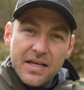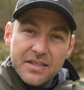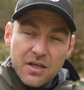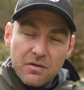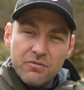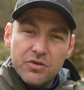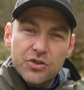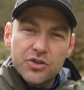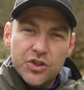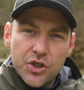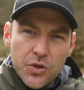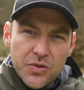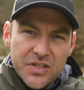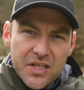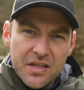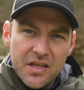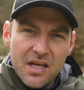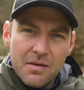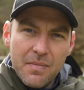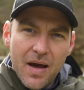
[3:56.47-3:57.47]
is I'm
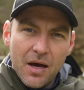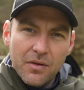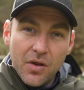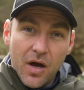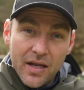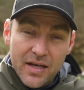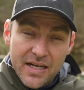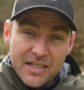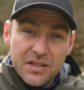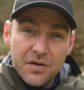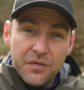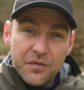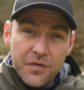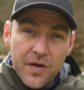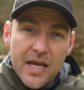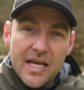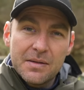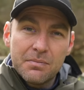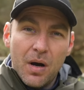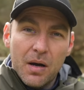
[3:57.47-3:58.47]
reducing the amount that I need to
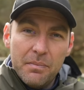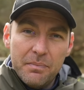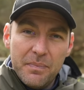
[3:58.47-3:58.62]
feed my